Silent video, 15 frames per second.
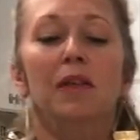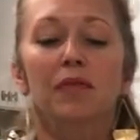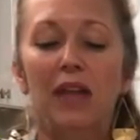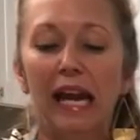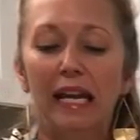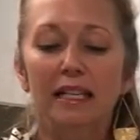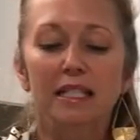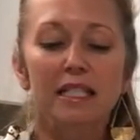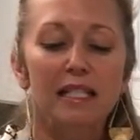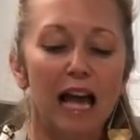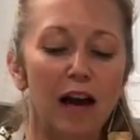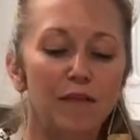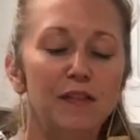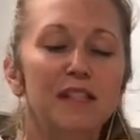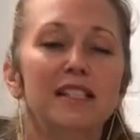They
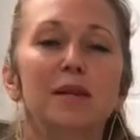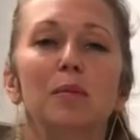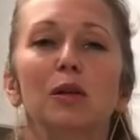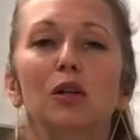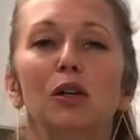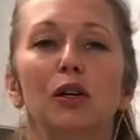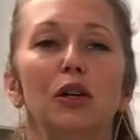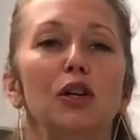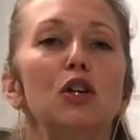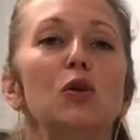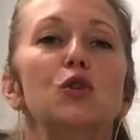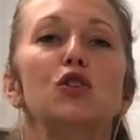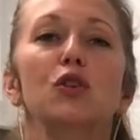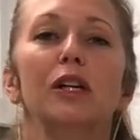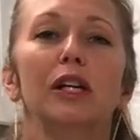have similar
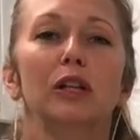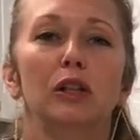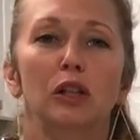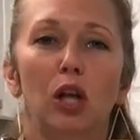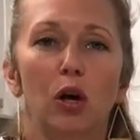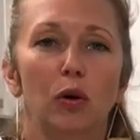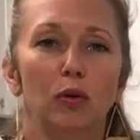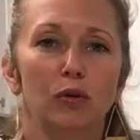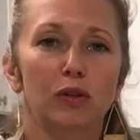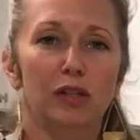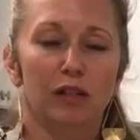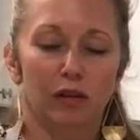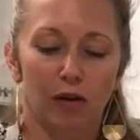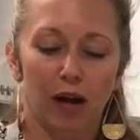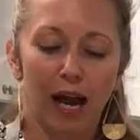nutrient
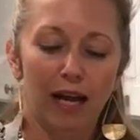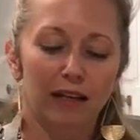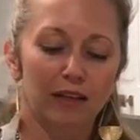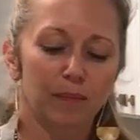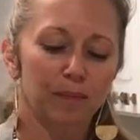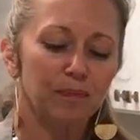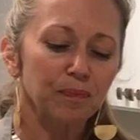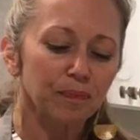loads, okay?